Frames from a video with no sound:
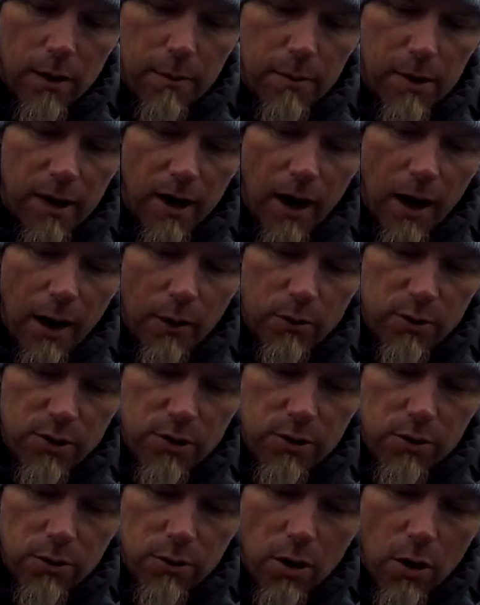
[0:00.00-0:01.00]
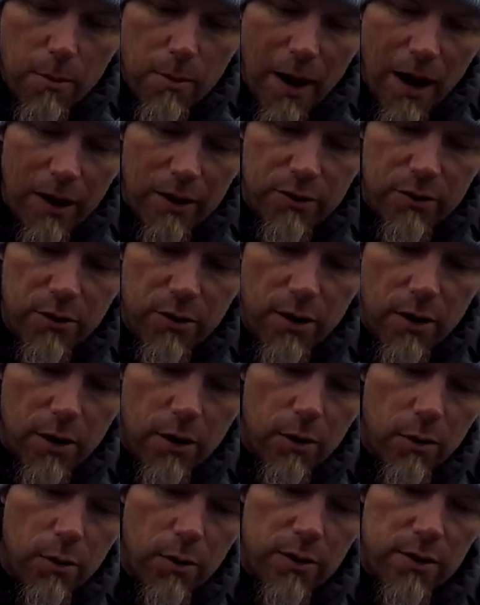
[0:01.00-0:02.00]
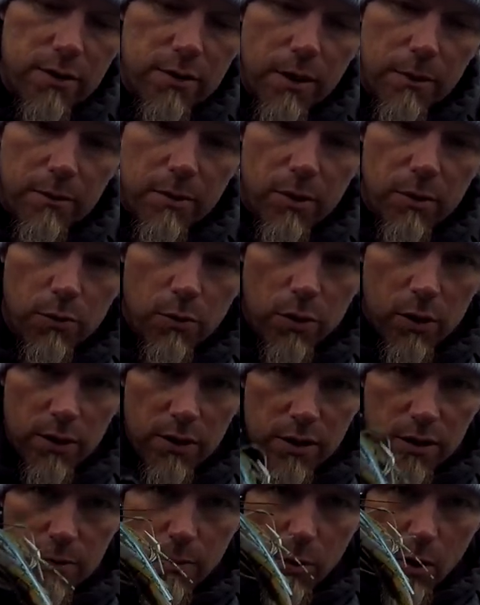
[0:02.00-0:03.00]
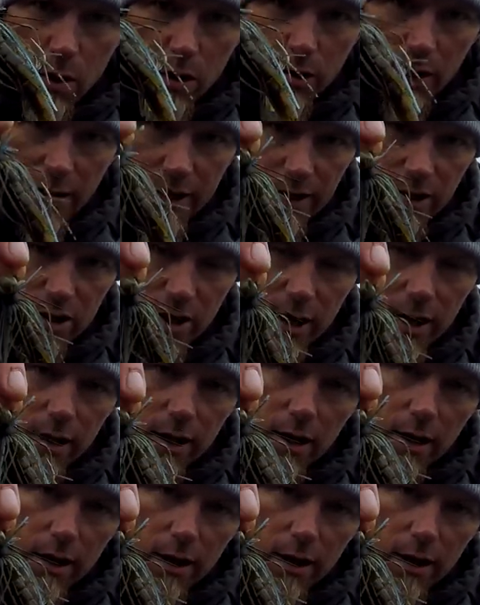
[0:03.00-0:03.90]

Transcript: But I will still go back through there with something really small like a shaky